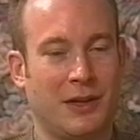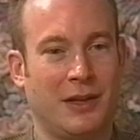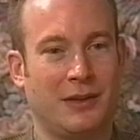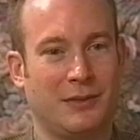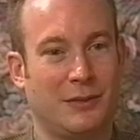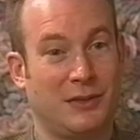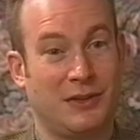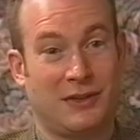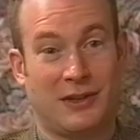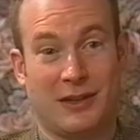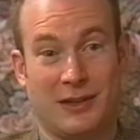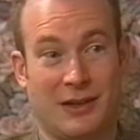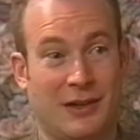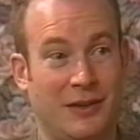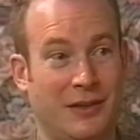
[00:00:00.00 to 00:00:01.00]
way, which is
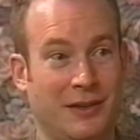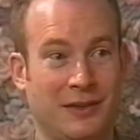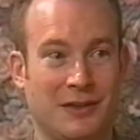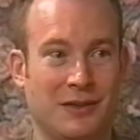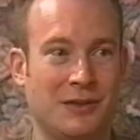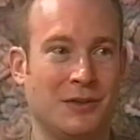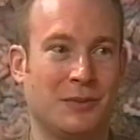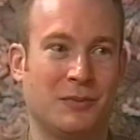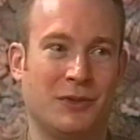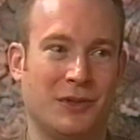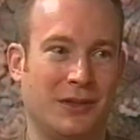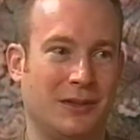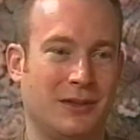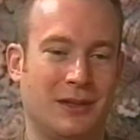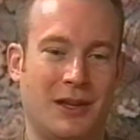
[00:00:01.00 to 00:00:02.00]
a hard thing to do.
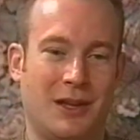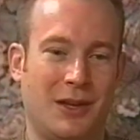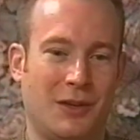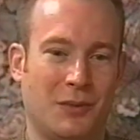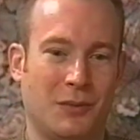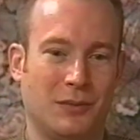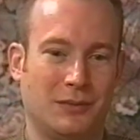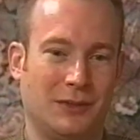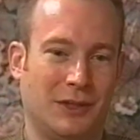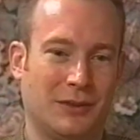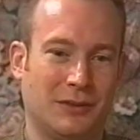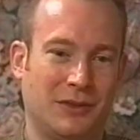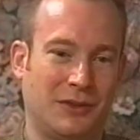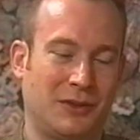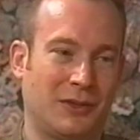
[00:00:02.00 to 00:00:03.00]
Putting, you
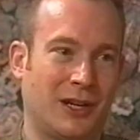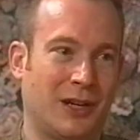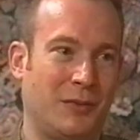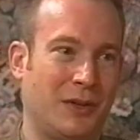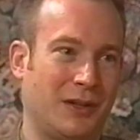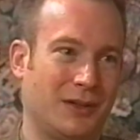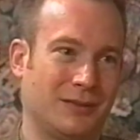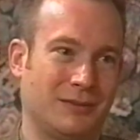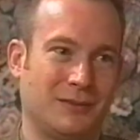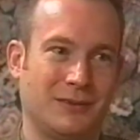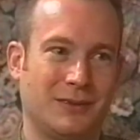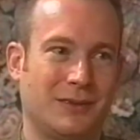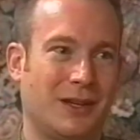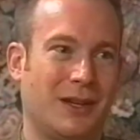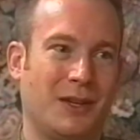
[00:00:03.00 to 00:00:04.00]
know, describing
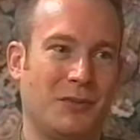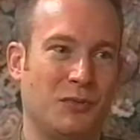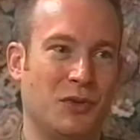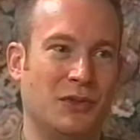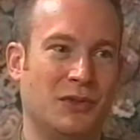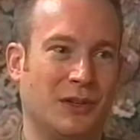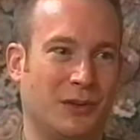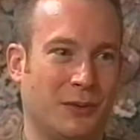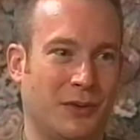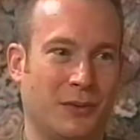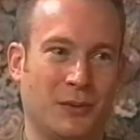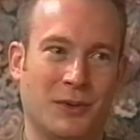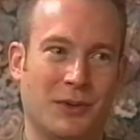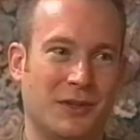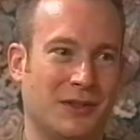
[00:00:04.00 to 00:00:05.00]
music
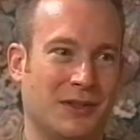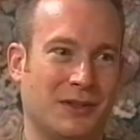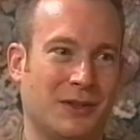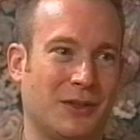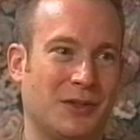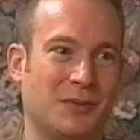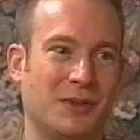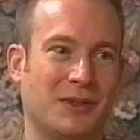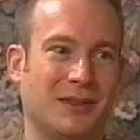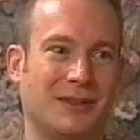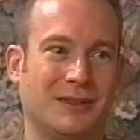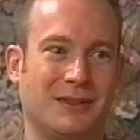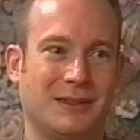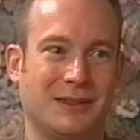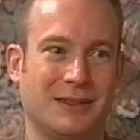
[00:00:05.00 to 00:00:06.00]
with words has always been a
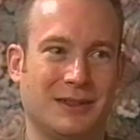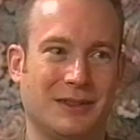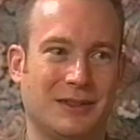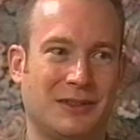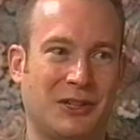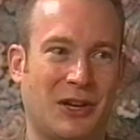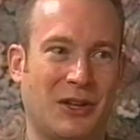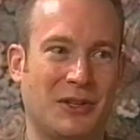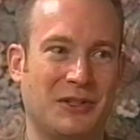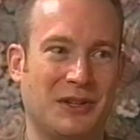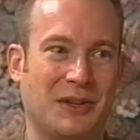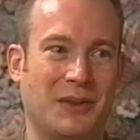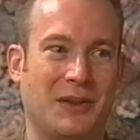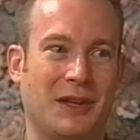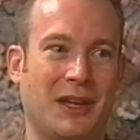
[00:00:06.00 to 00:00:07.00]

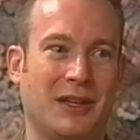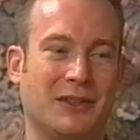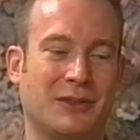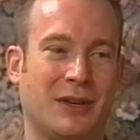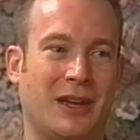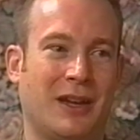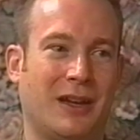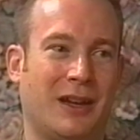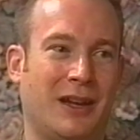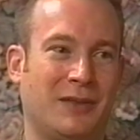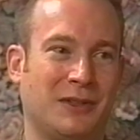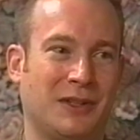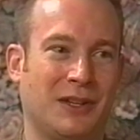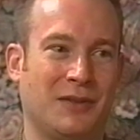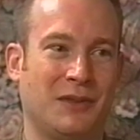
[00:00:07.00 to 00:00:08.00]
challenging thing. So I, I
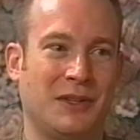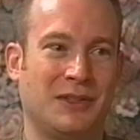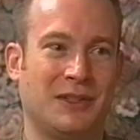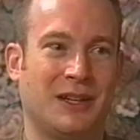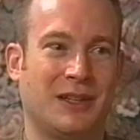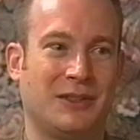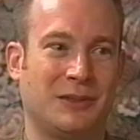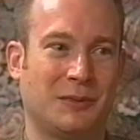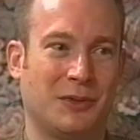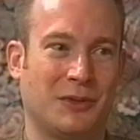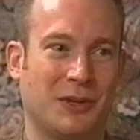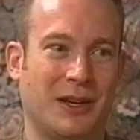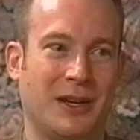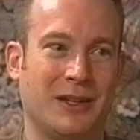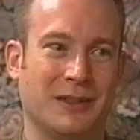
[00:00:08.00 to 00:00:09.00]
have yes. to give these guys some
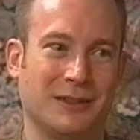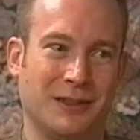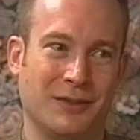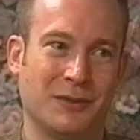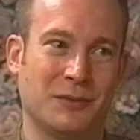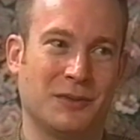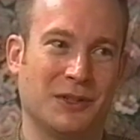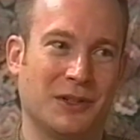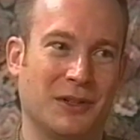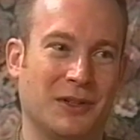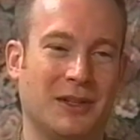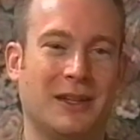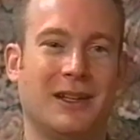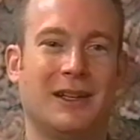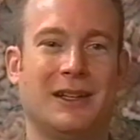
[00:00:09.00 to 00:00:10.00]
credit and give them a
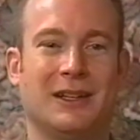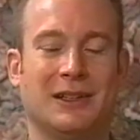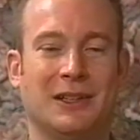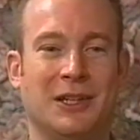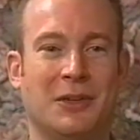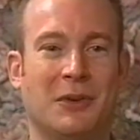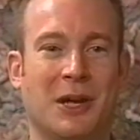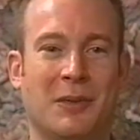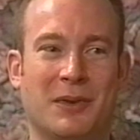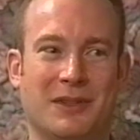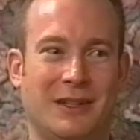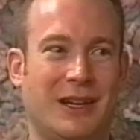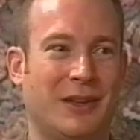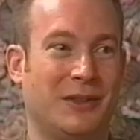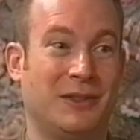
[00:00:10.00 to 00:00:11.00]
little leeway.
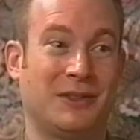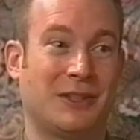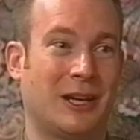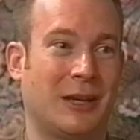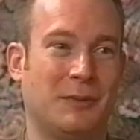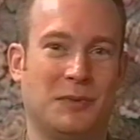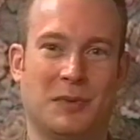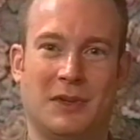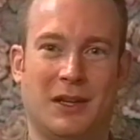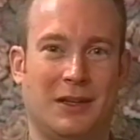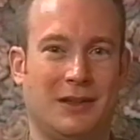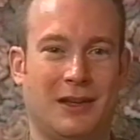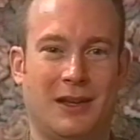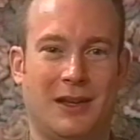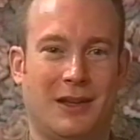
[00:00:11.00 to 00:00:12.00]
But yeah, there's times when
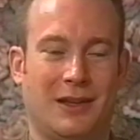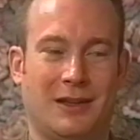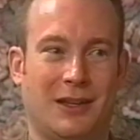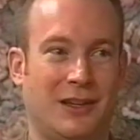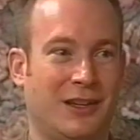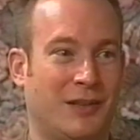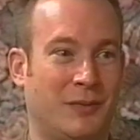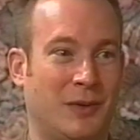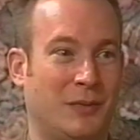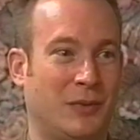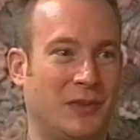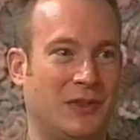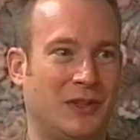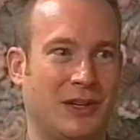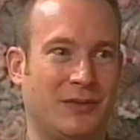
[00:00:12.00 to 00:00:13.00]
they, they come
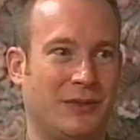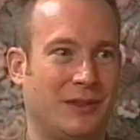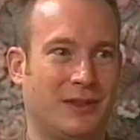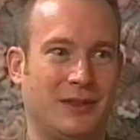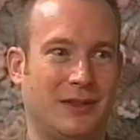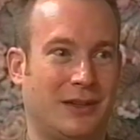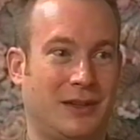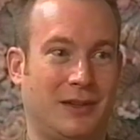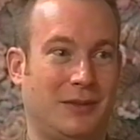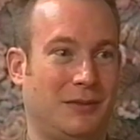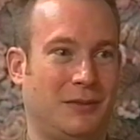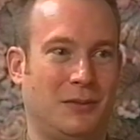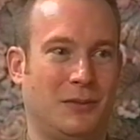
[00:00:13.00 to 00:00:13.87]
up with stuff and it's like,